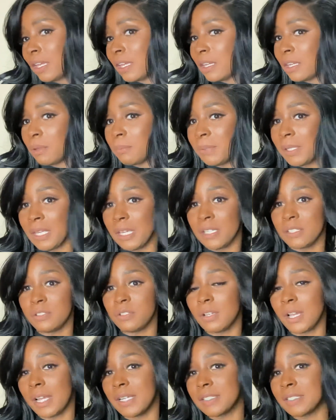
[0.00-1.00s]
And I mean, as
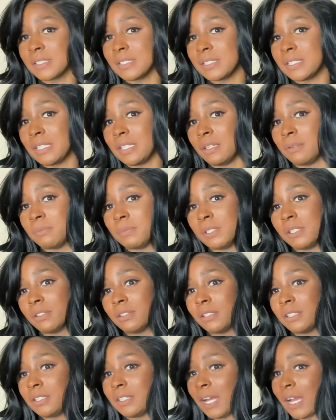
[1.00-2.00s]
you guys can see, I'm
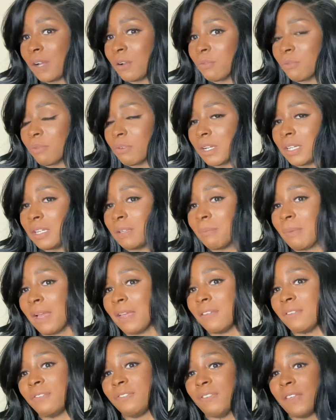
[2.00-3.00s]
literally like running
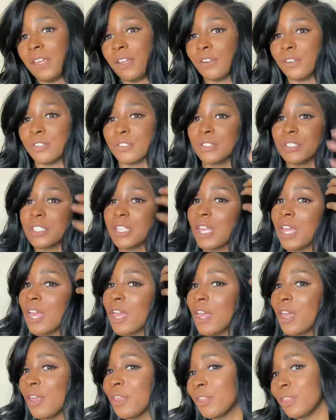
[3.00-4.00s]
my fingers
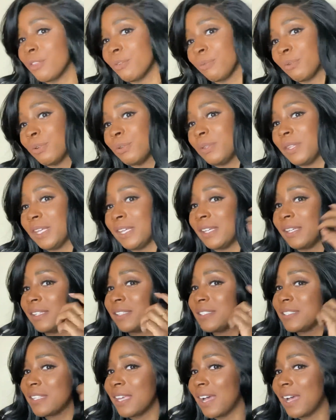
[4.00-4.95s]
through this.